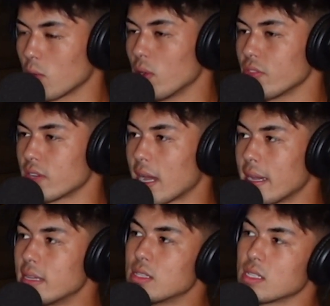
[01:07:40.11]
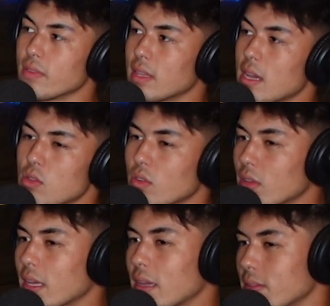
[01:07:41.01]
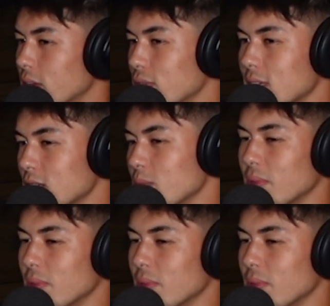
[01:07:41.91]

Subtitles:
like, one size and stuff like that. And you can get, like, different sizes.